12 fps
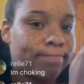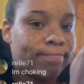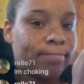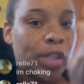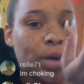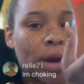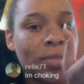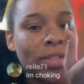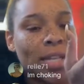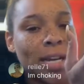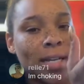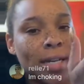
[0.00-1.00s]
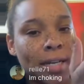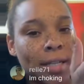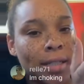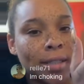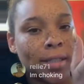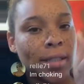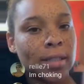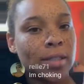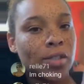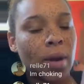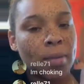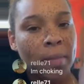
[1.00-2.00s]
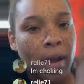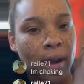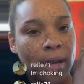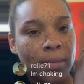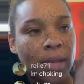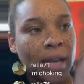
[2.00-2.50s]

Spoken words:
You don't have to date a nigga to try to marry him.